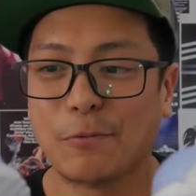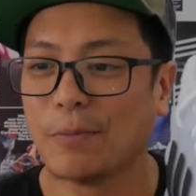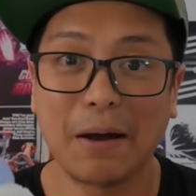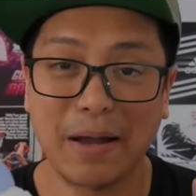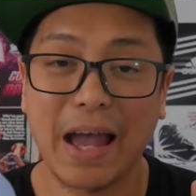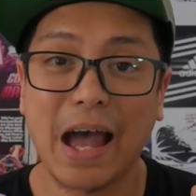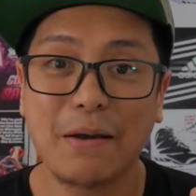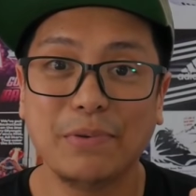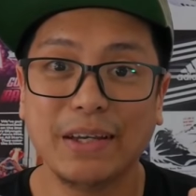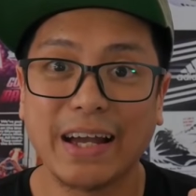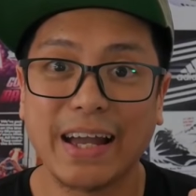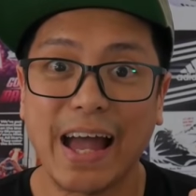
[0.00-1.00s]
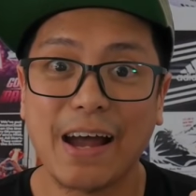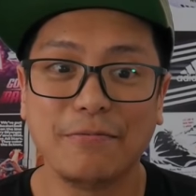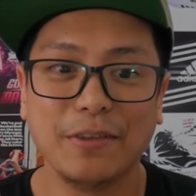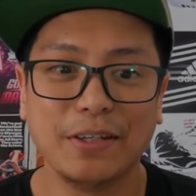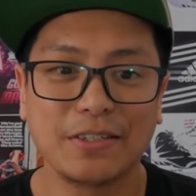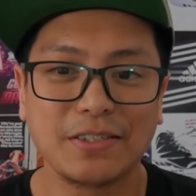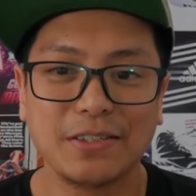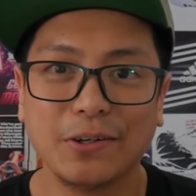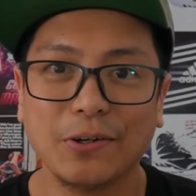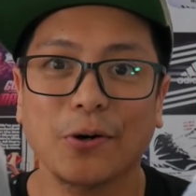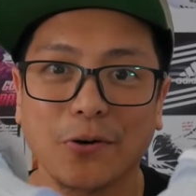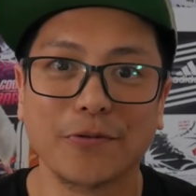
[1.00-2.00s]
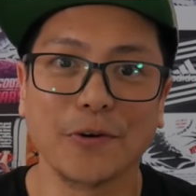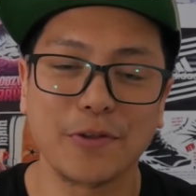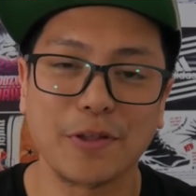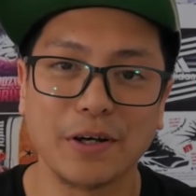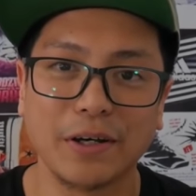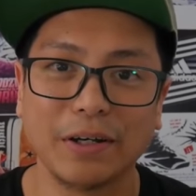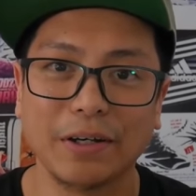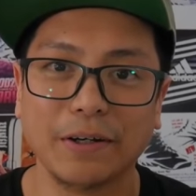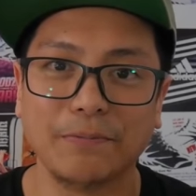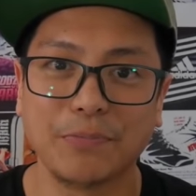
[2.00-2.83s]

I'm happy I have this over the